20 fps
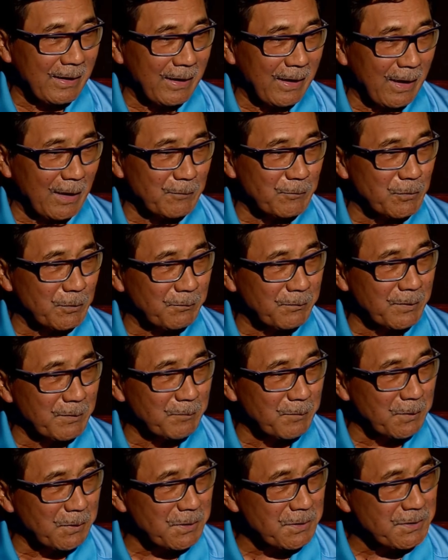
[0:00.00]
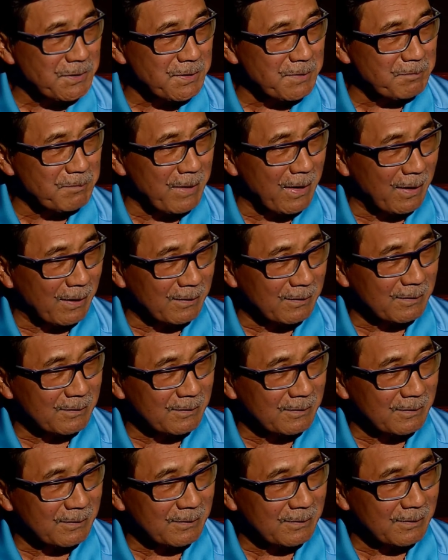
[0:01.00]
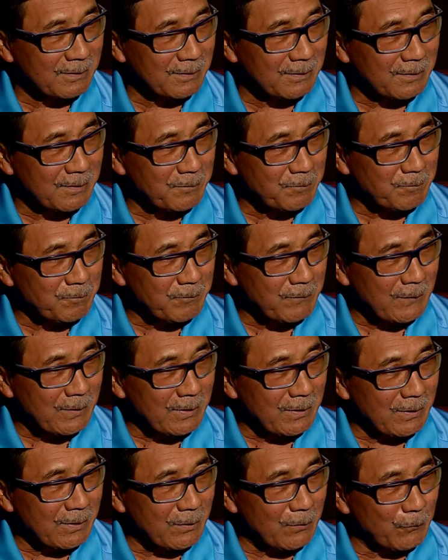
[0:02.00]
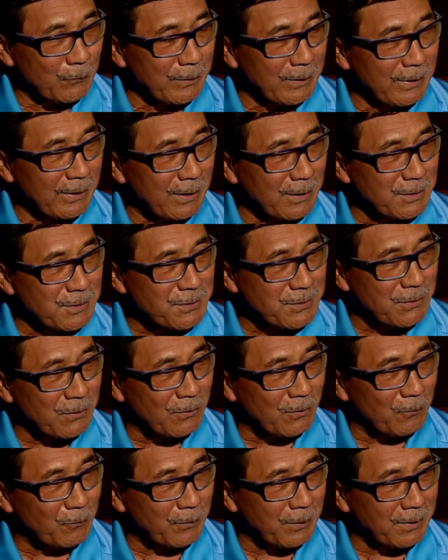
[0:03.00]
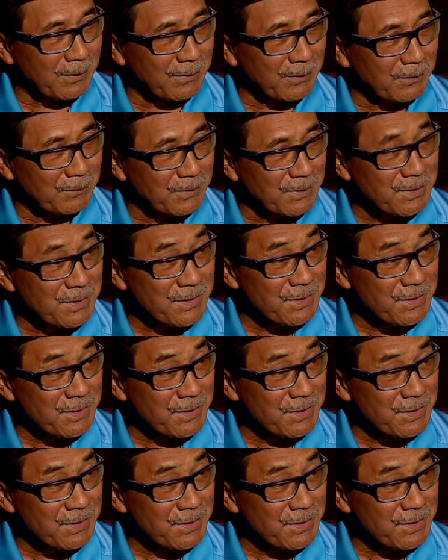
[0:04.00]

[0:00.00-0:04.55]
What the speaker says: and from the merchant bank, we then saw where there was